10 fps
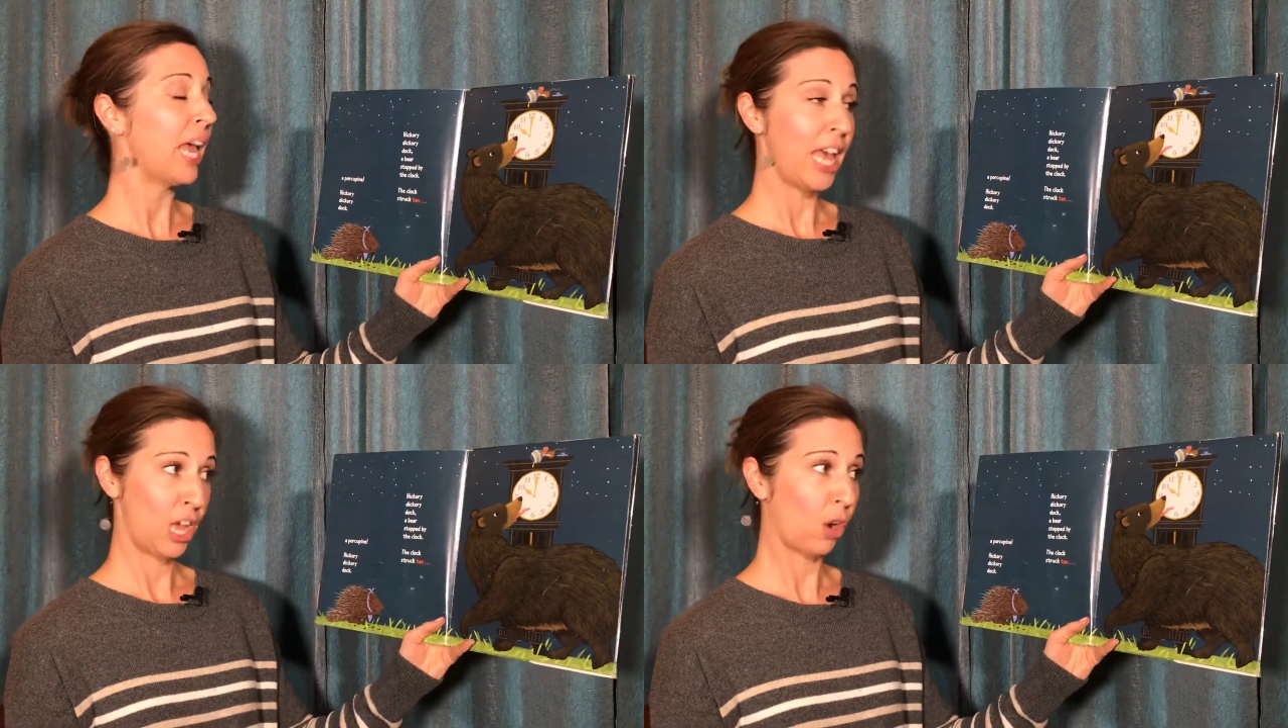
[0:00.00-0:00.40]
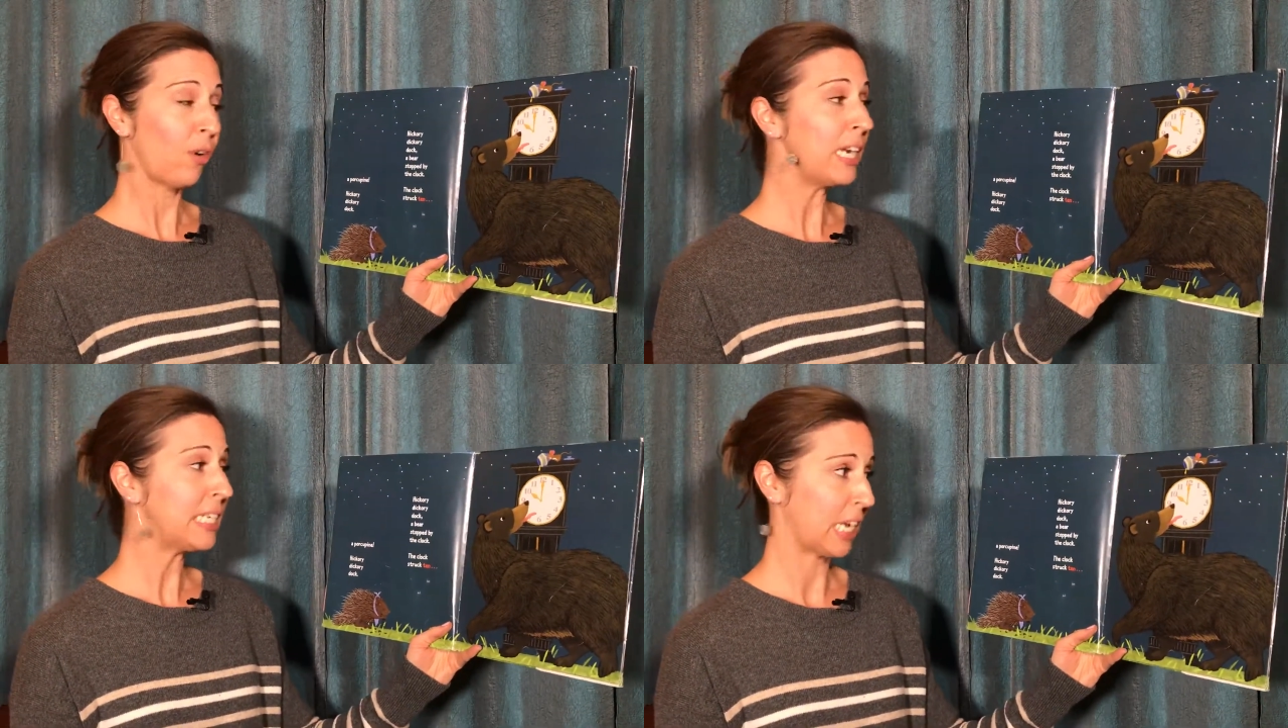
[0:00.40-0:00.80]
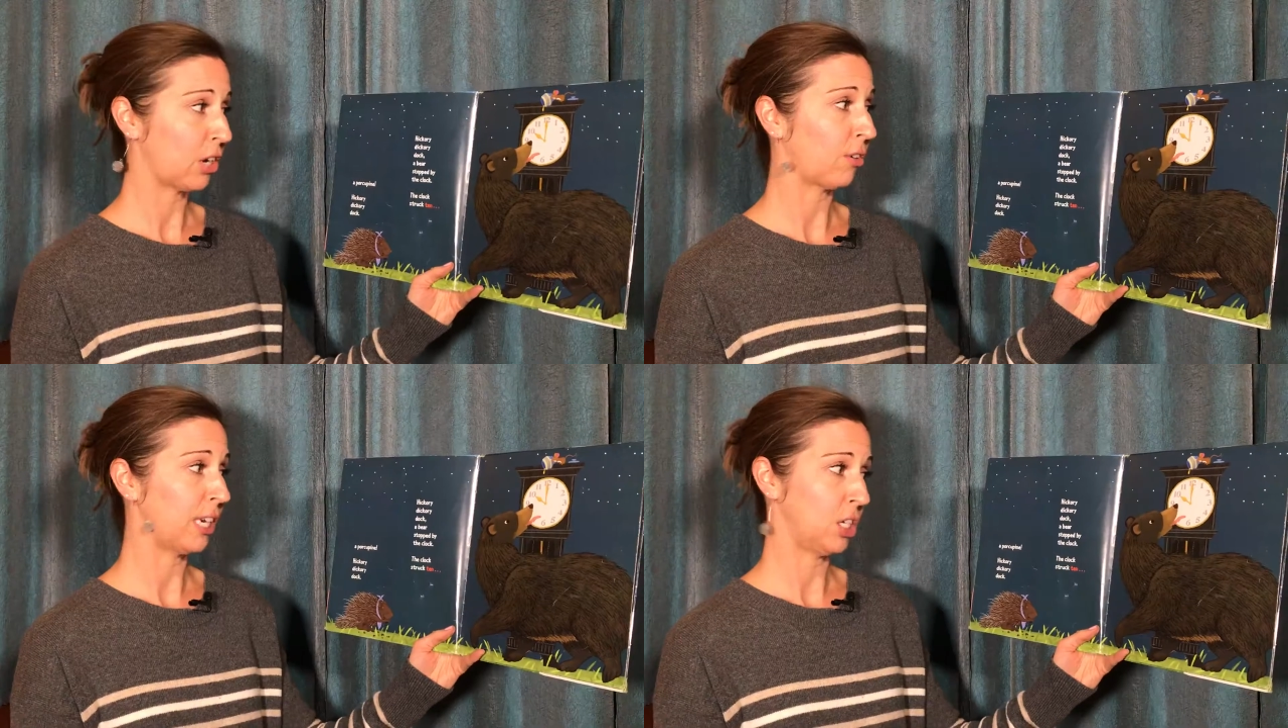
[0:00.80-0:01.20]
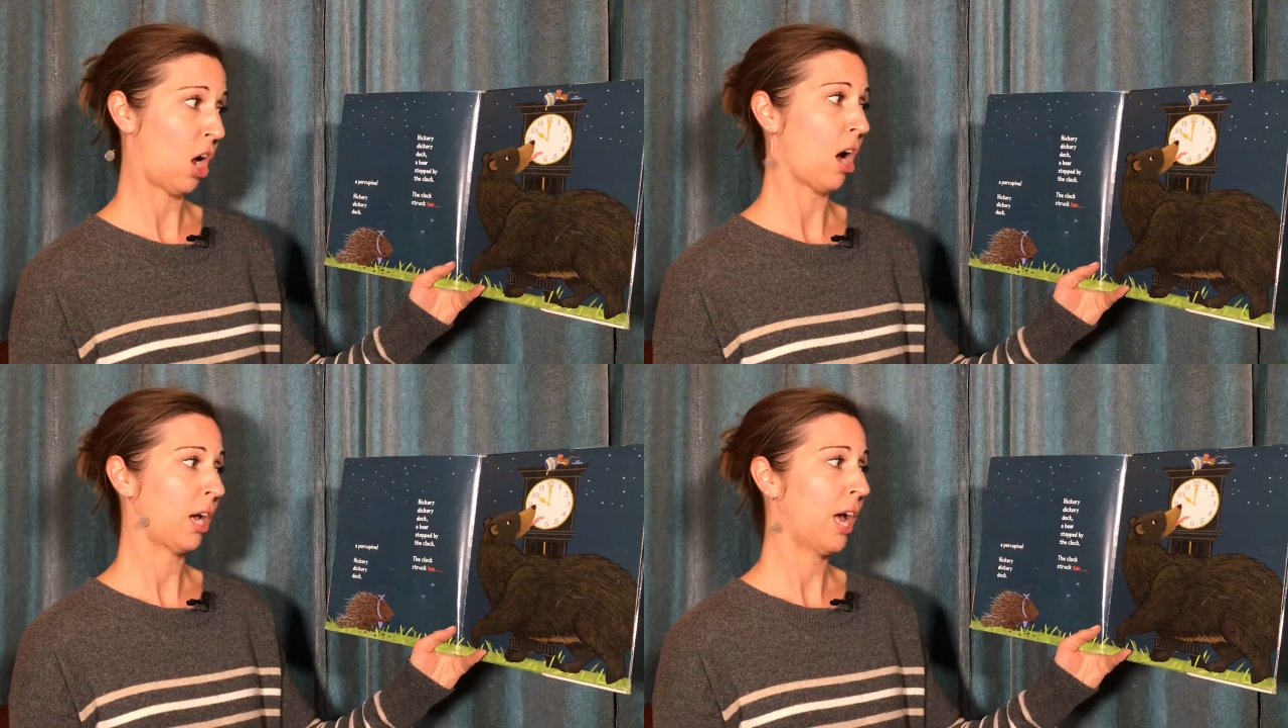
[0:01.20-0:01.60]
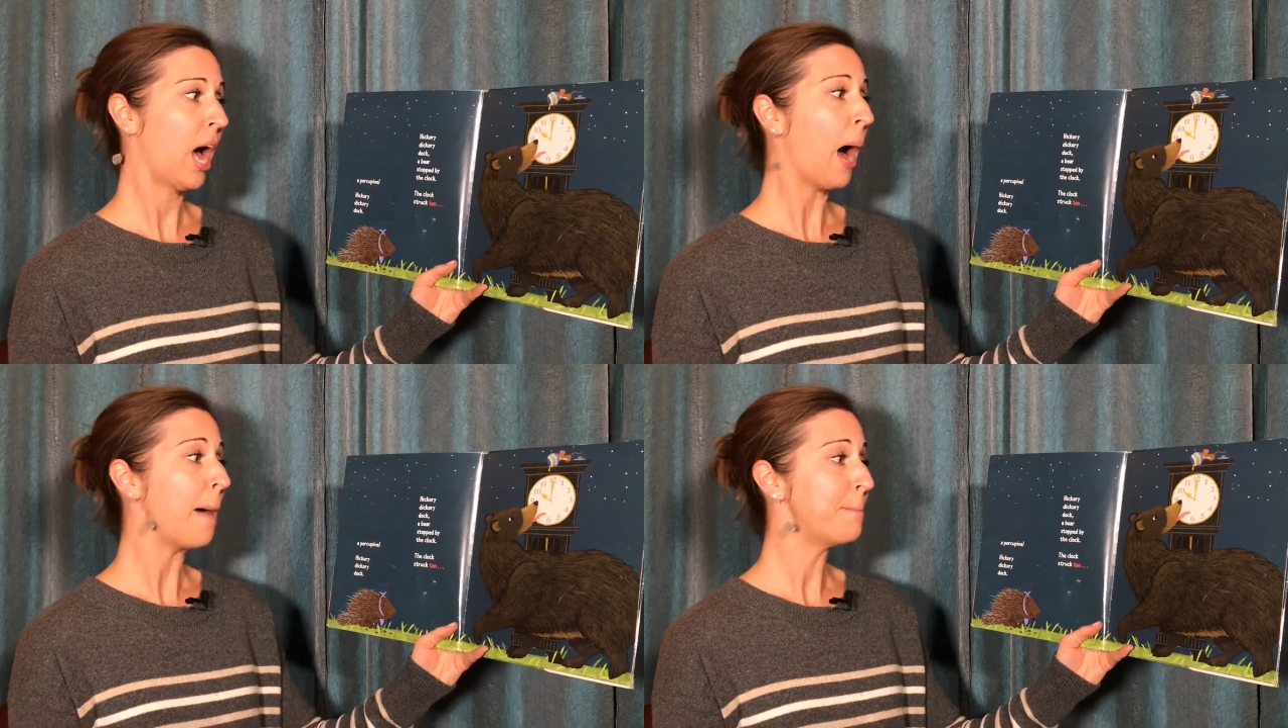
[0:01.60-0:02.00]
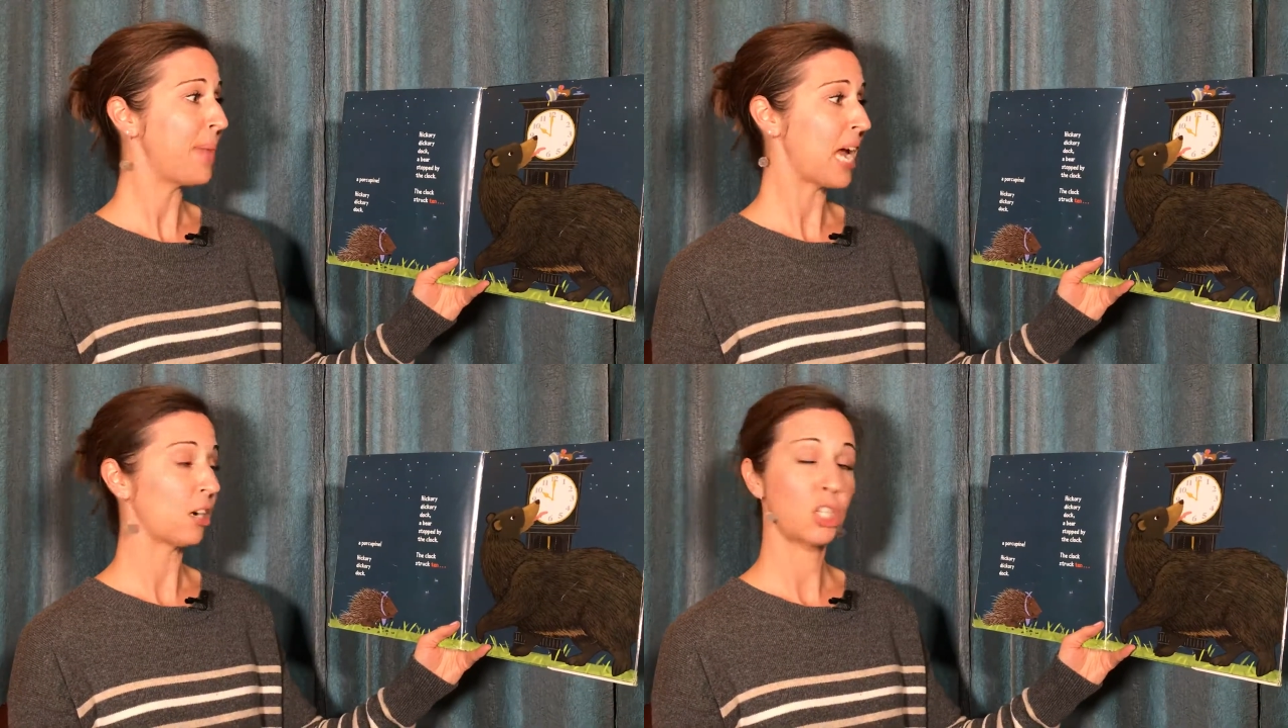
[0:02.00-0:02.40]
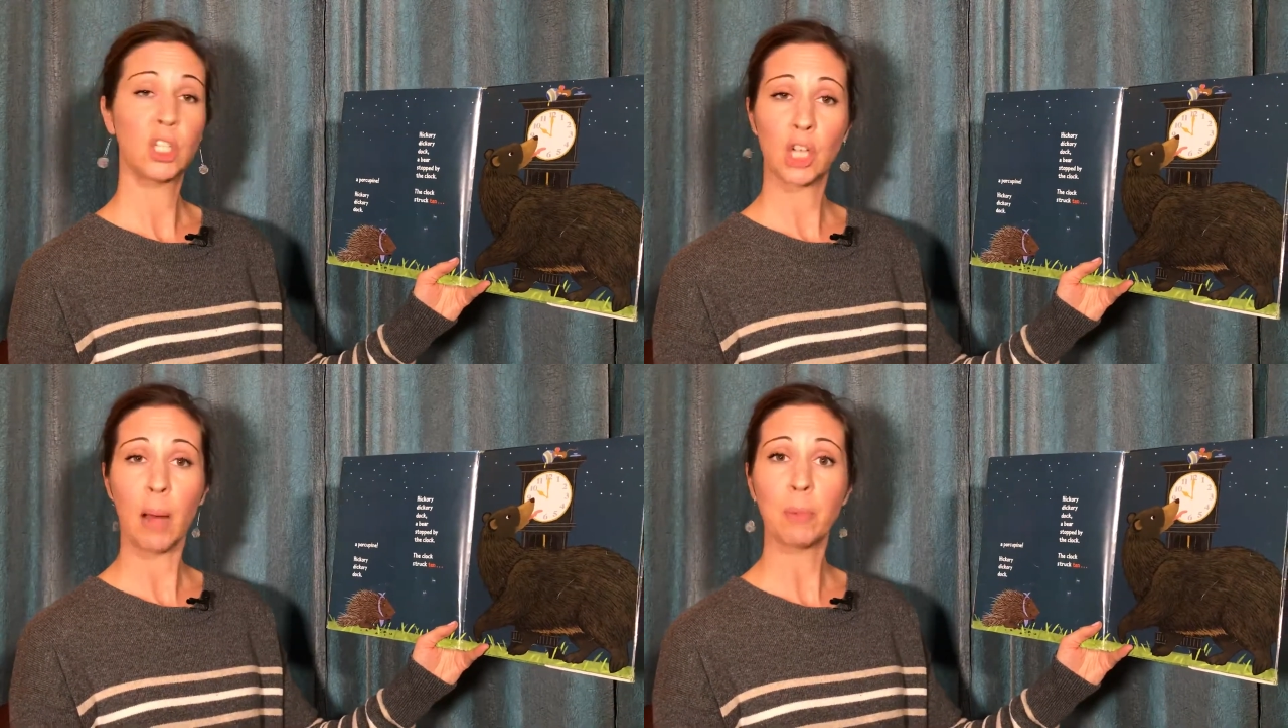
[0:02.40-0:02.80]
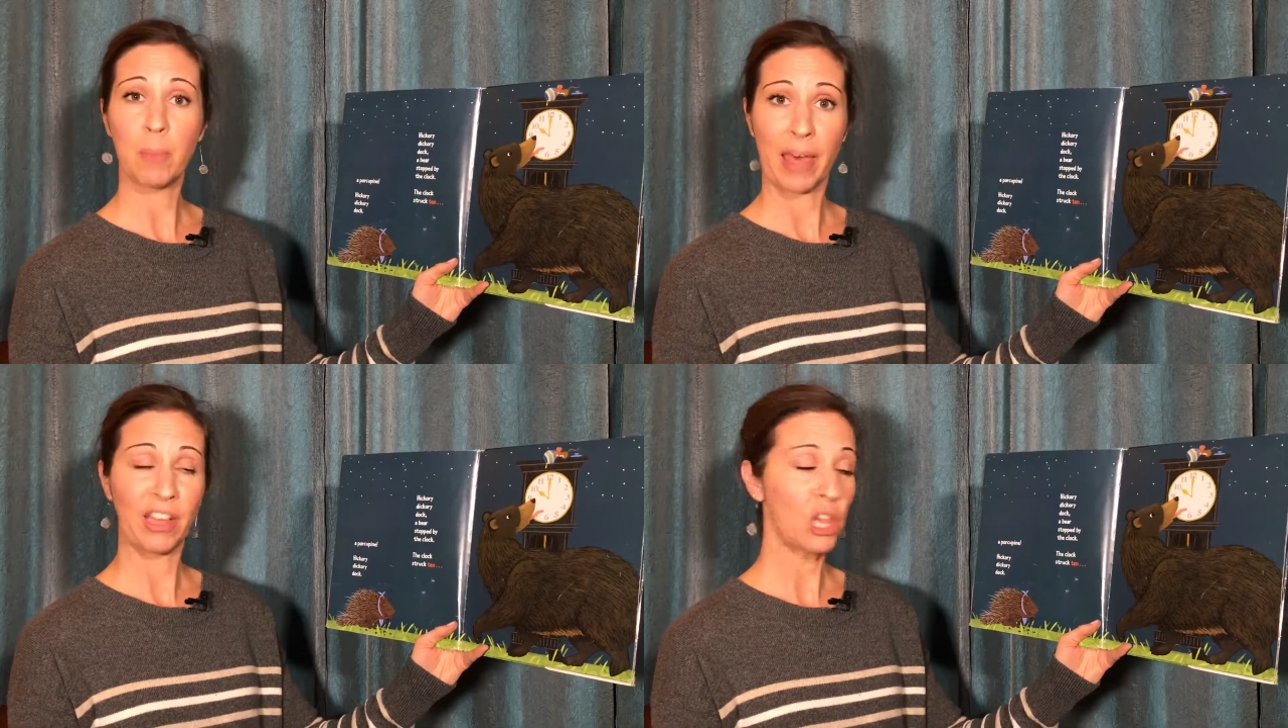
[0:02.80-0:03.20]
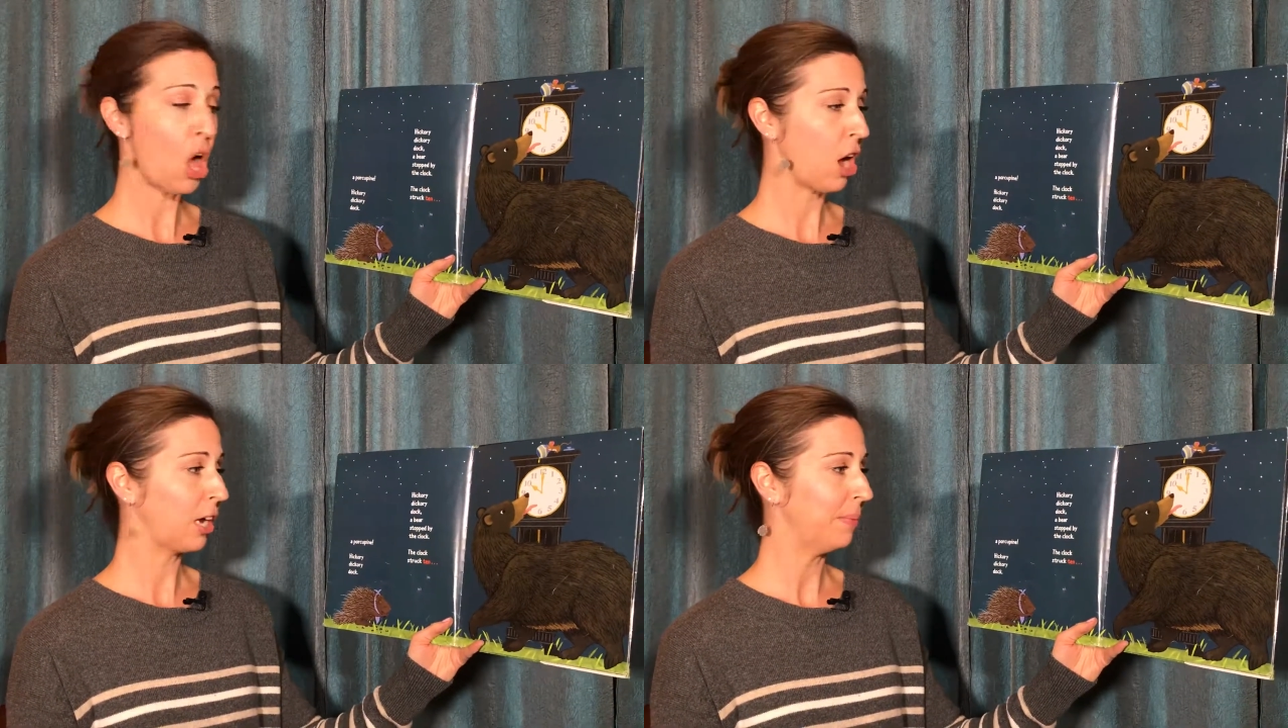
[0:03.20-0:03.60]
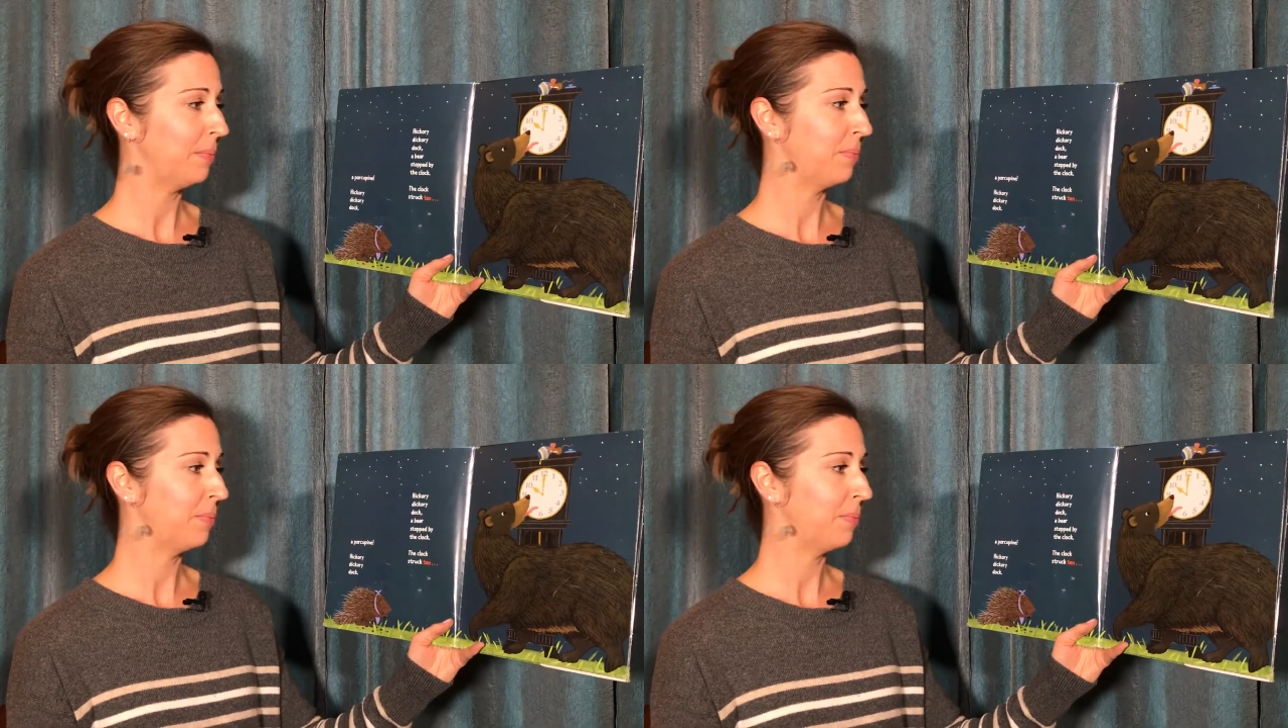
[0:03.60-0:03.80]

Hickory dickory dock. A bear stopped by the clock.